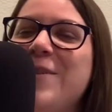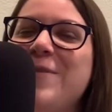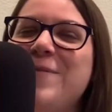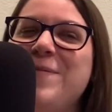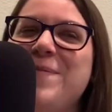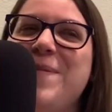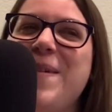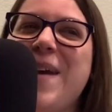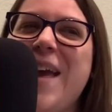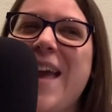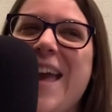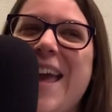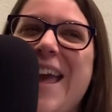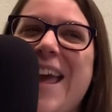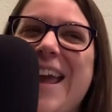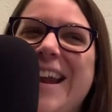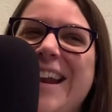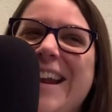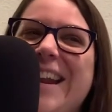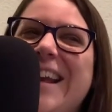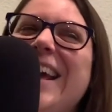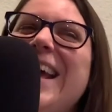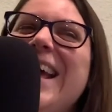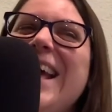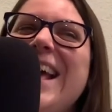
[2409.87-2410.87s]

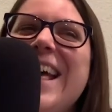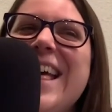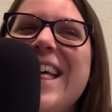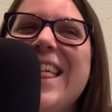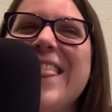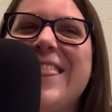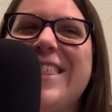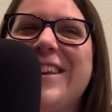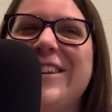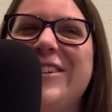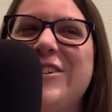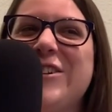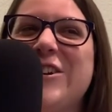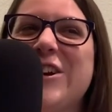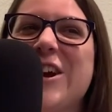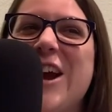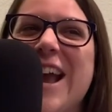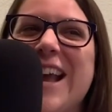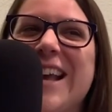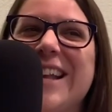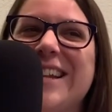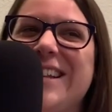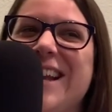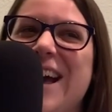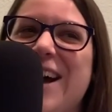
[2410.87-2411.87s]
made the
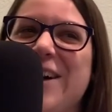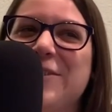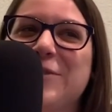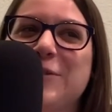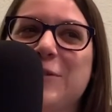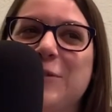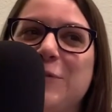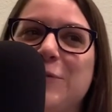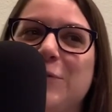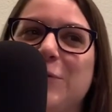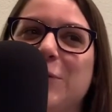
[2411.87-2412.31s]
trek down to